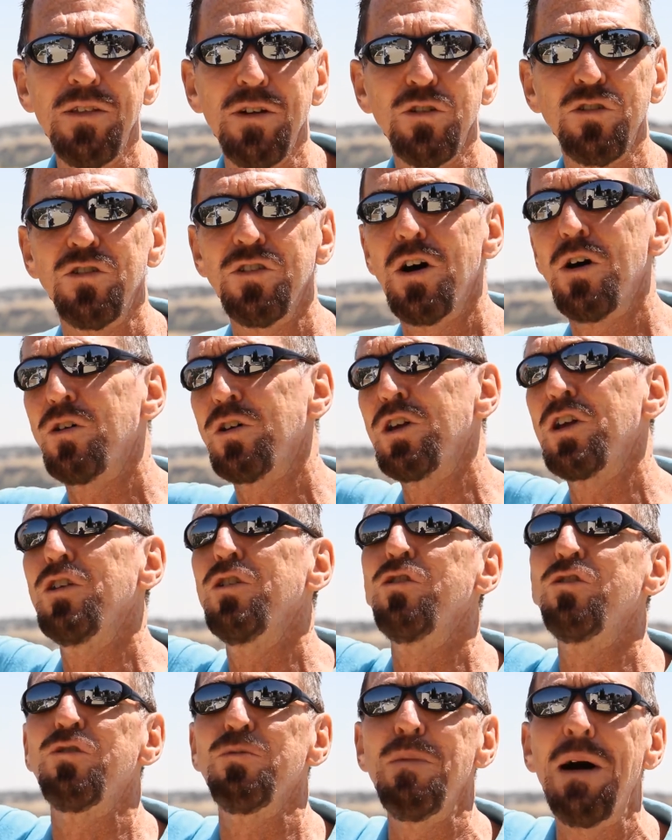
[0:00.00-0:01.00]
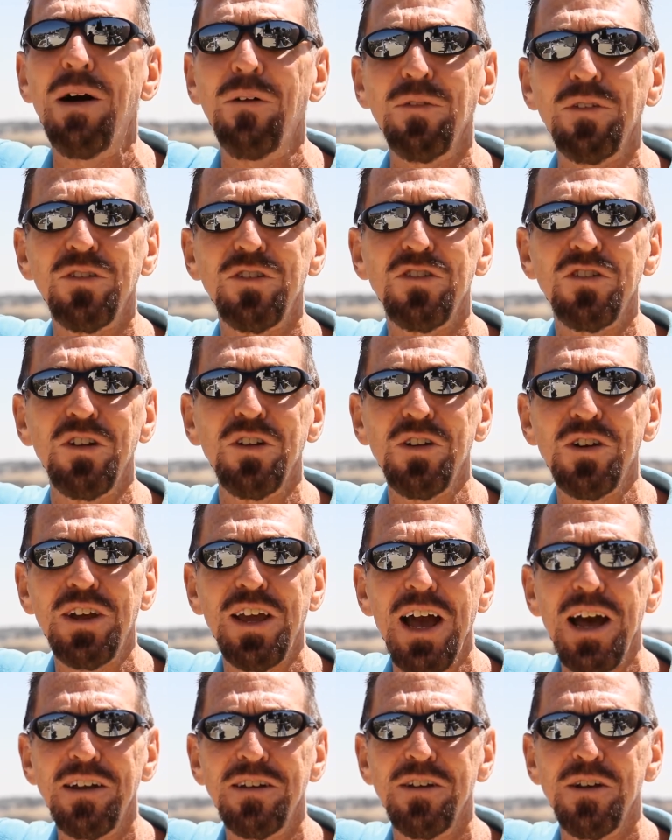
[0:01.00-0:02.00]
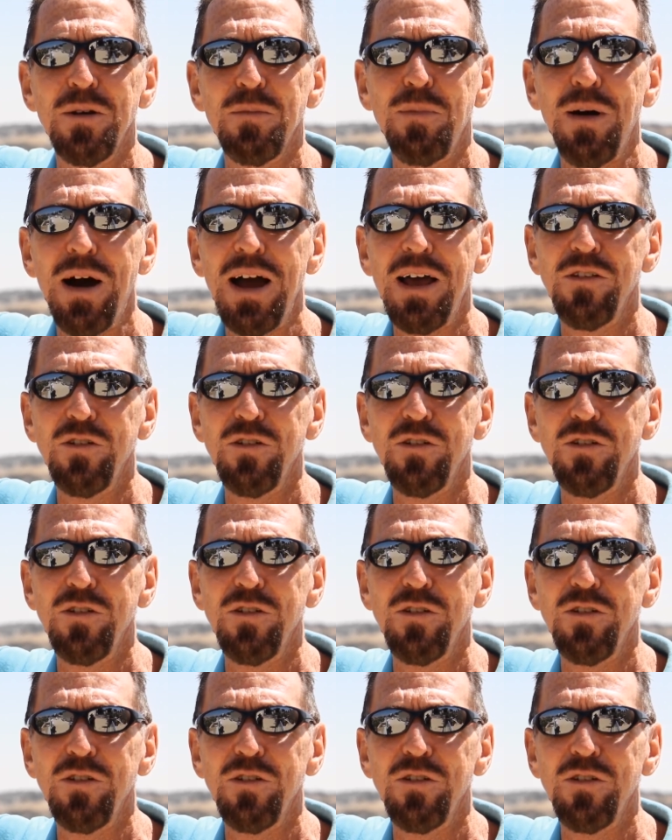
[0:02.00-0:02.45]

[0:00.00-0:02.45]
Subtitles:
There's no huge mountains to look at nearby.